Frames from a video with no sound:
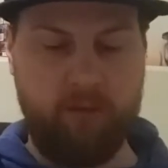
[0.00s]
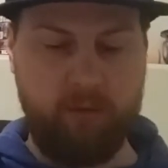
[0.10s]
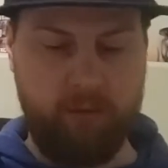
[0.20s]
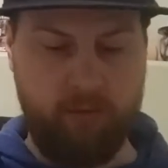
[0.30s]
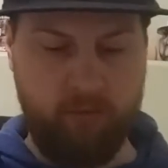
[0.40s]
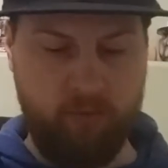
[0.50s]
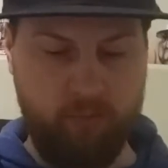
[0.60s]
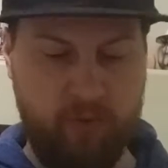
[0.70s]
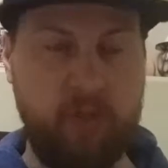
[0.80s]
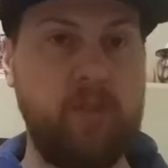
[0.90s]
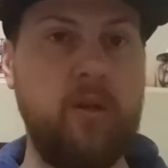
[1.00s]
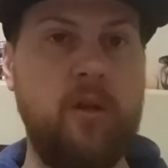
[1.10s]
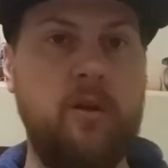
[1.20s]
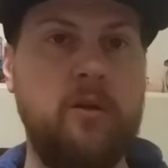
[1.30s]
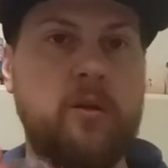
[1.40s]
let's open this
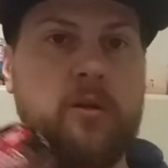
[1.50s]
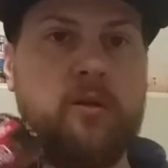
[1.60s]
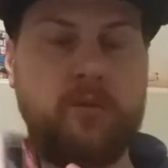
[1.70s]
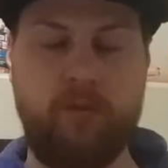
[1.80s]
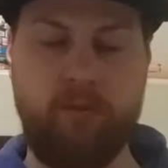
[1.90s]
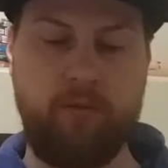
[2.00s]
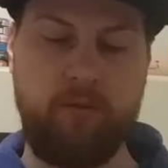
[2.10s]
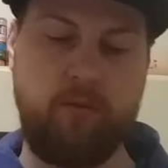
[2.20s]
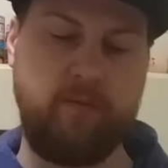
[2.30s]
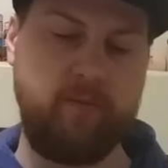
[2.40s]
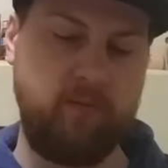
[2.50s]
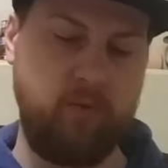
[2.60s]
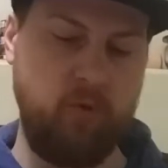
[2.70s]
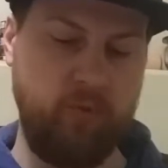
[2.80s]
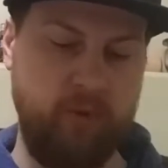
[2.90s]
log,
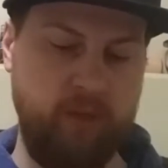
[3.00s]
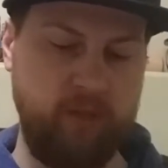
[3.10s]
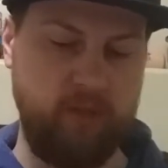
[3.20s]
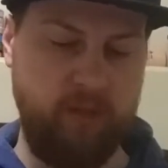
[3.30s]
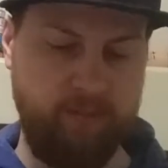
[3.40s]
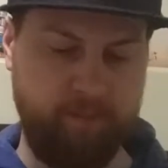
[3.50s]
Copenhagen Straight.